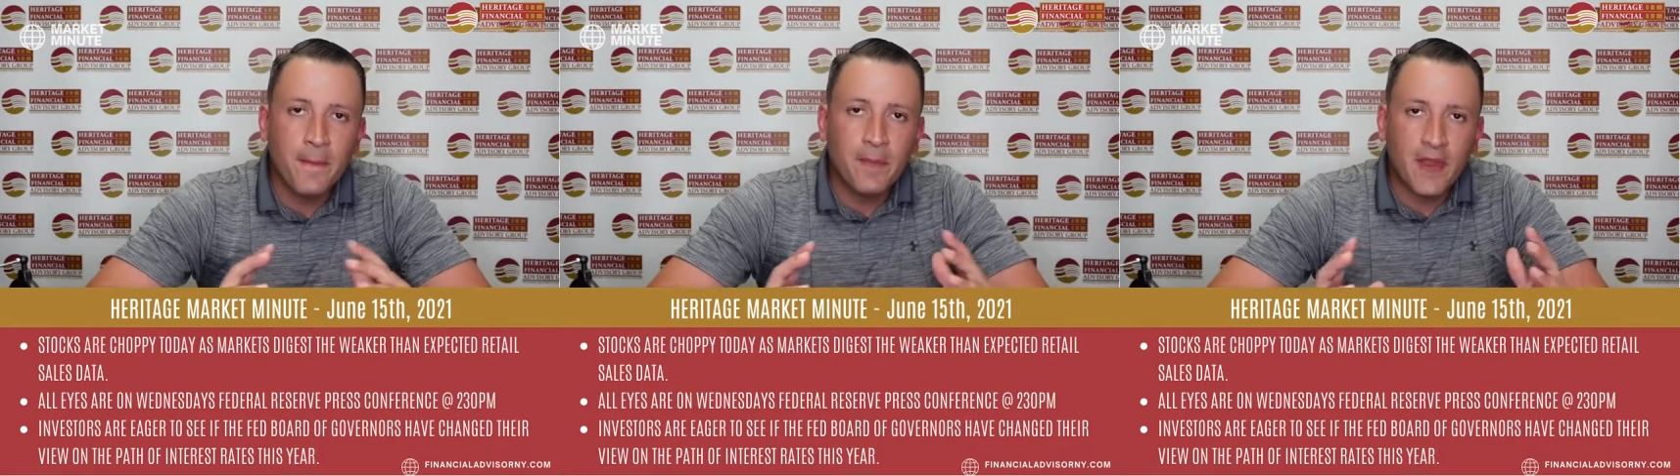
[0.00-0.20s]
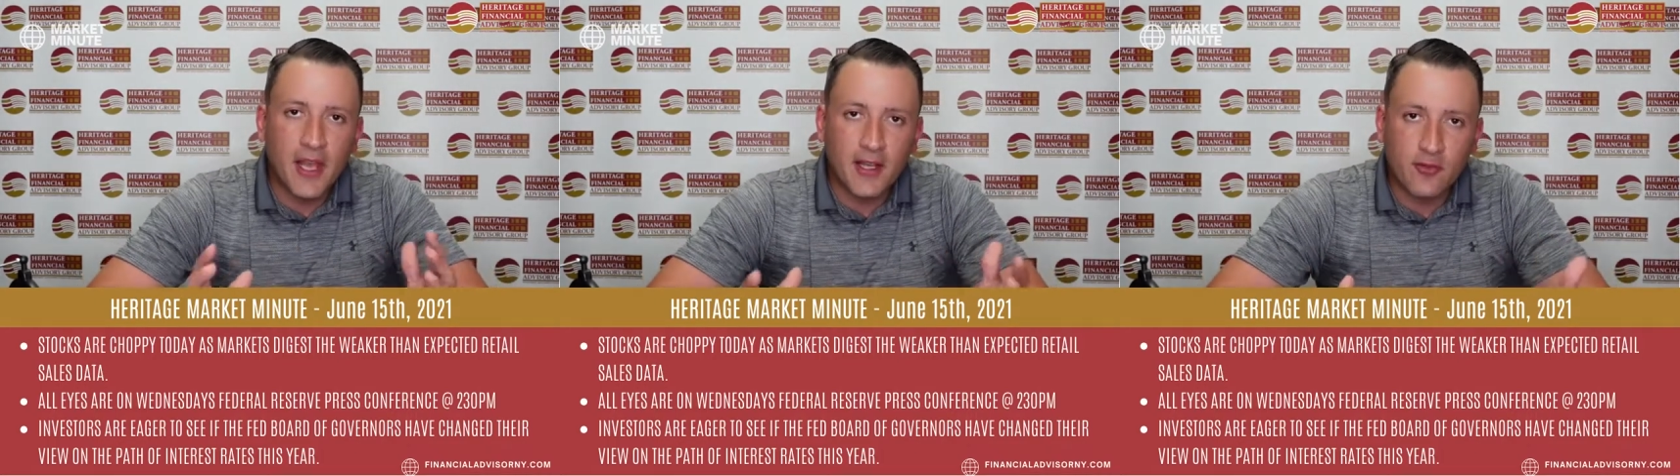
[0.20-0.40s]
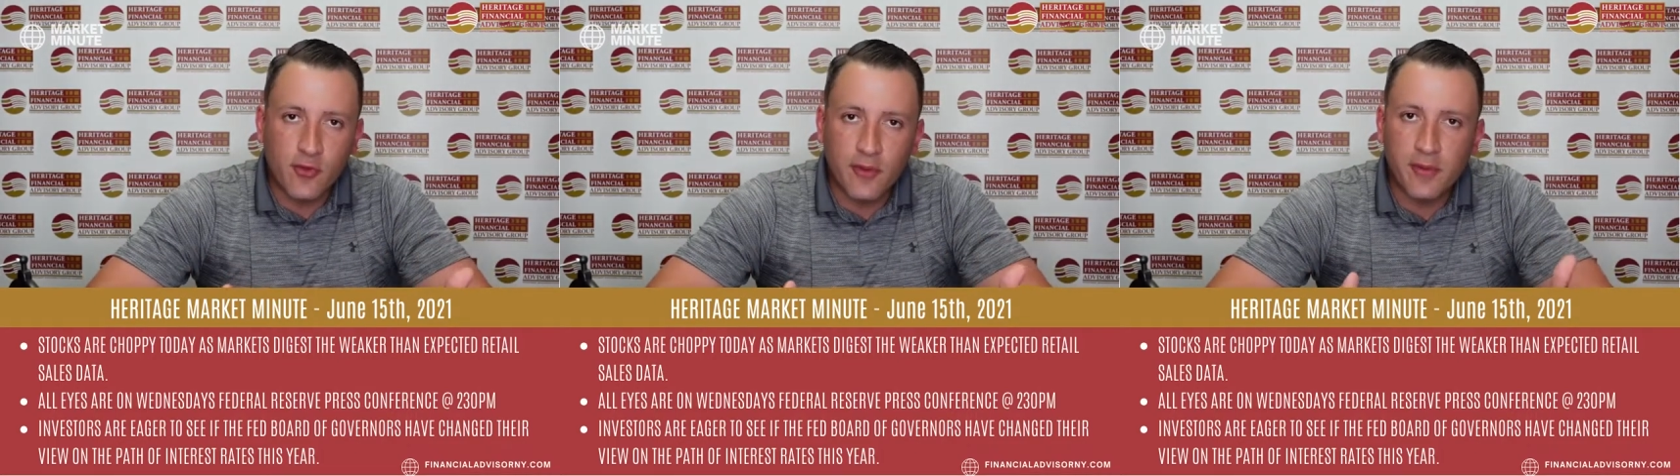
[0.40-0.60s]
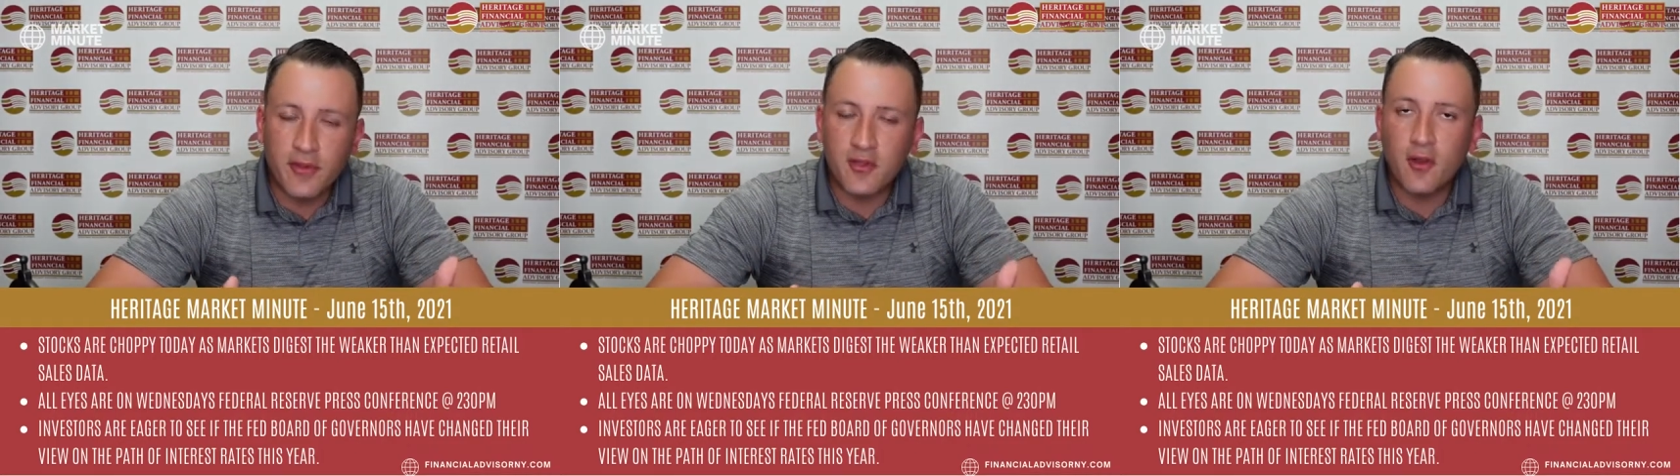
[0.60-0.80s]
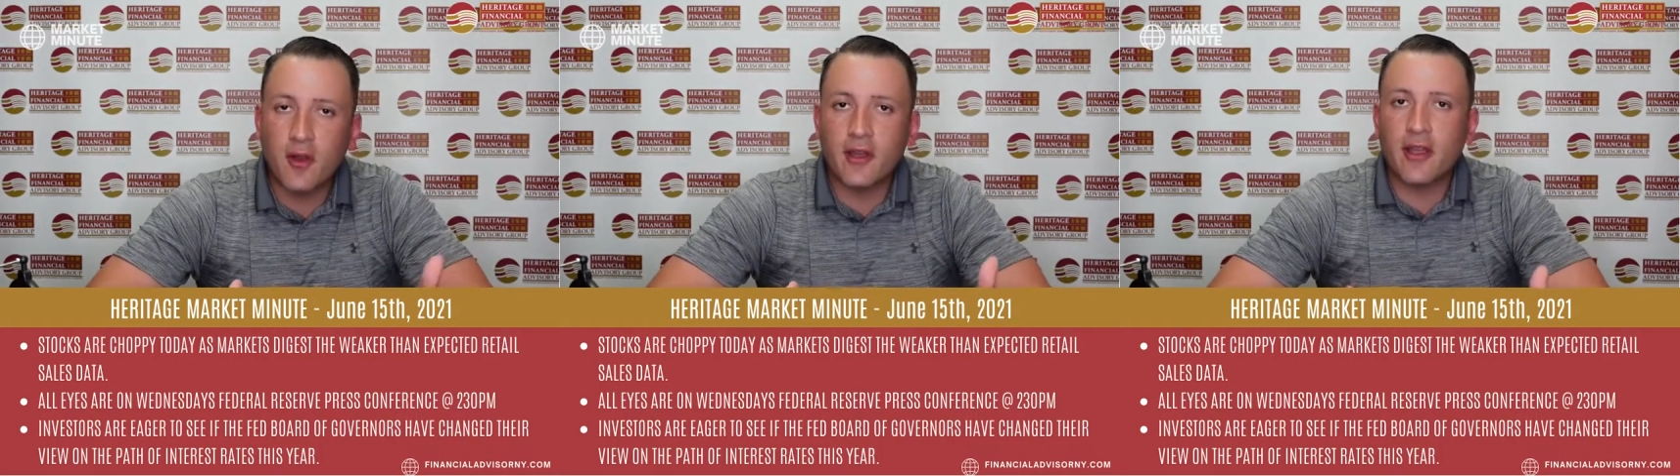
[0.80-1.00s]
As we've been
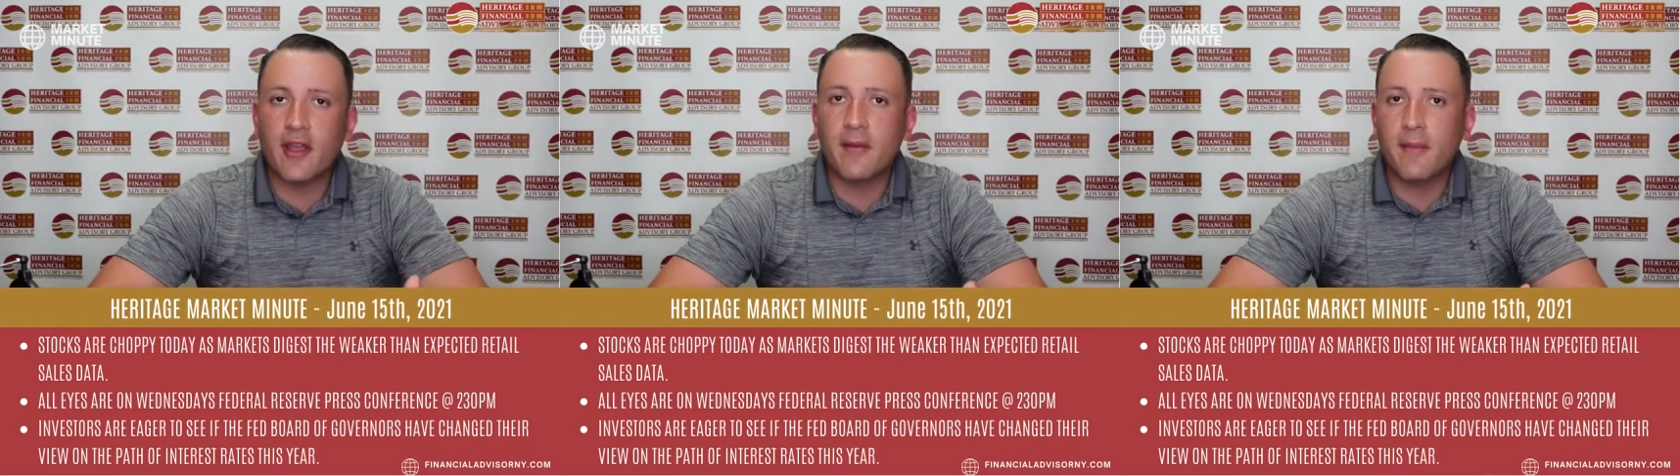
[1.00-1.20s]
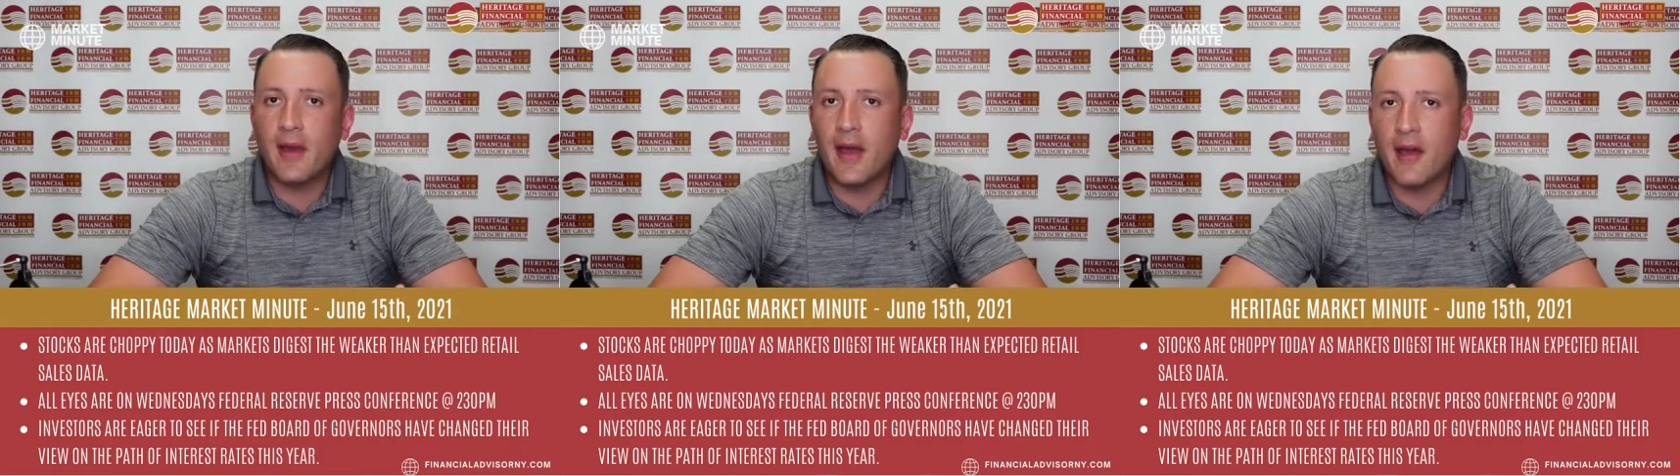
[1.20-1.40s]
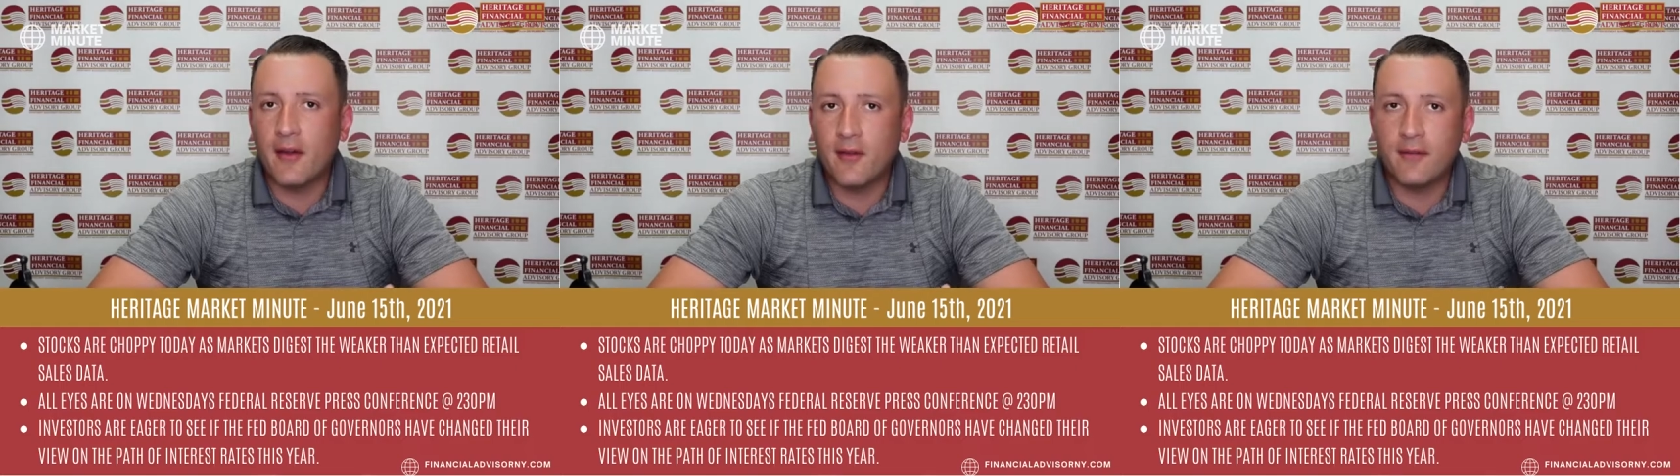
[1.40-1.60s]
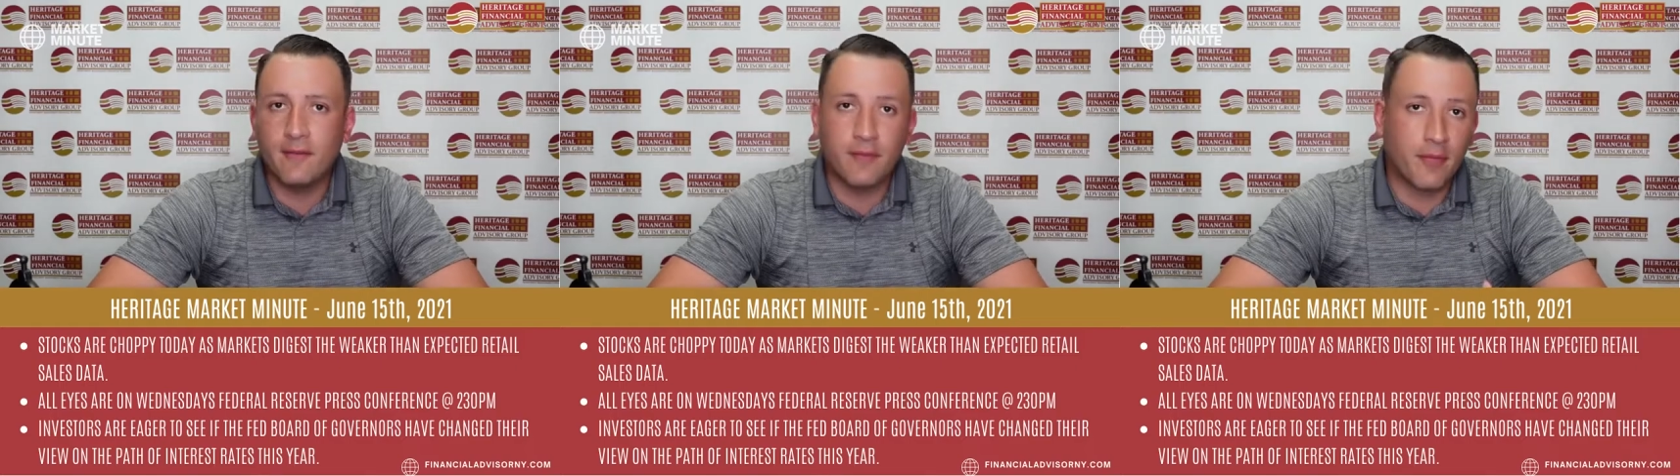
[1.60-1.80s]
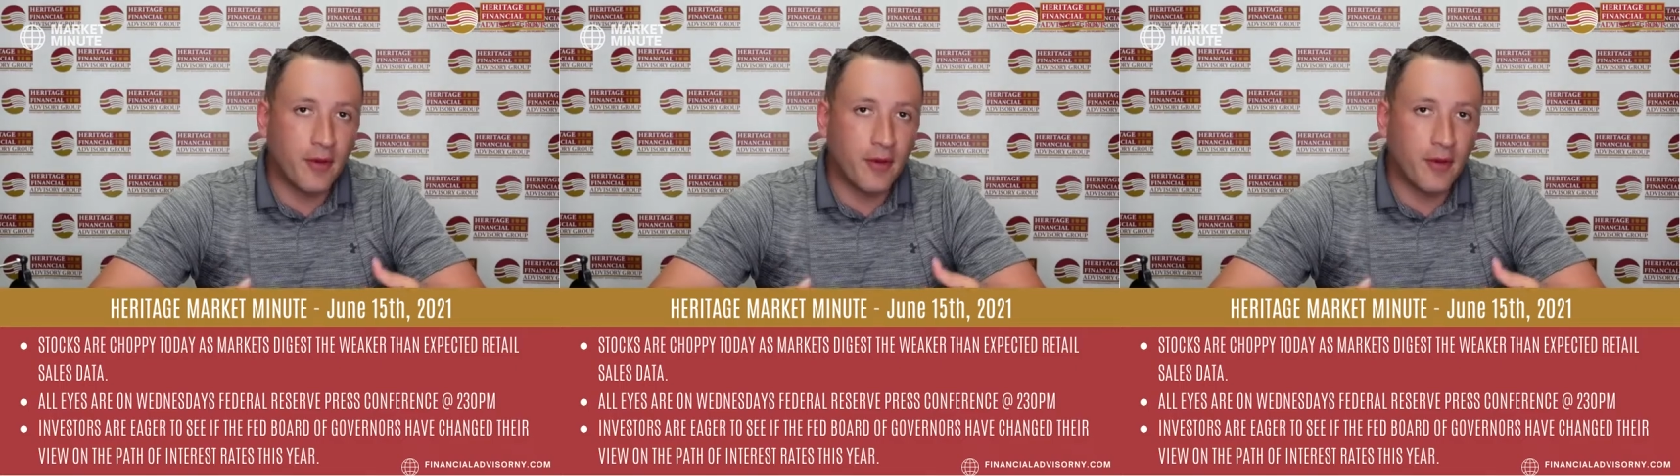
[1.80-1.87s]
talking about